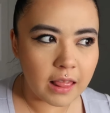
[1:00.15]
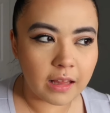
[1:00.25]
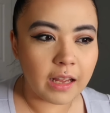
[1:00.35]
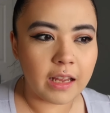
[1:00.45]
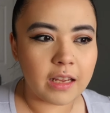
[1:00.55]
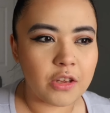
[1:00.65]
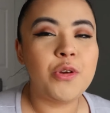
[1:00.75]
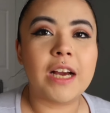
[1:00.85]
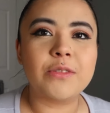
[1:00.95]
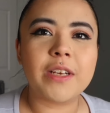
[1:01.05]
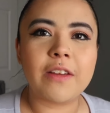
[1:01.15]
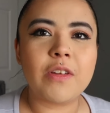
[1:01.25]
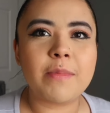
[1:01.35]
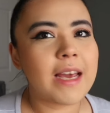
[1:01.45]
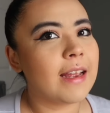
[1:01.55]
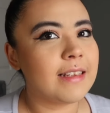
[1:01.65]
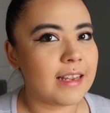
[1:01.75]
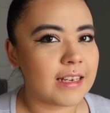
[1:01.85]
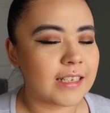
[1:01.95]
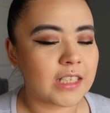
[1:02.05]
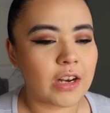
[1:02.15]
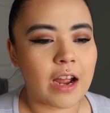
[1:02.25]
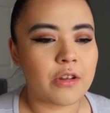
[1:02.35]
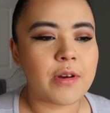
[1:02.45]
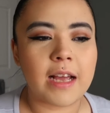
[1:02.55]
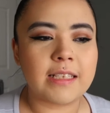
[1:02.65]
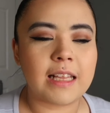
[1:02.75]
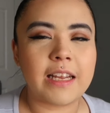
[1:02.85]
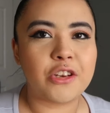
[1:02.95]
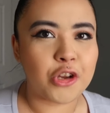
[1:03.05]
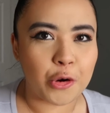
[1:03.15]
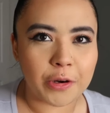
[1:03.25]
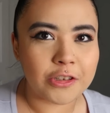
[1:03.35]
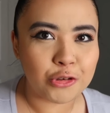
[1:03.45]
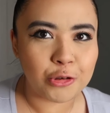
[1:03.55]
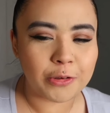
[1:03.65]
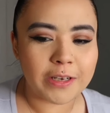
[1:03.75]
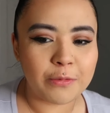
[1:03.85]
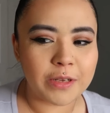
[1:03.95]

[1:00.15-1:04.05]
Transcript: Like you guys were giving me ideas on how you guys clean your jewelry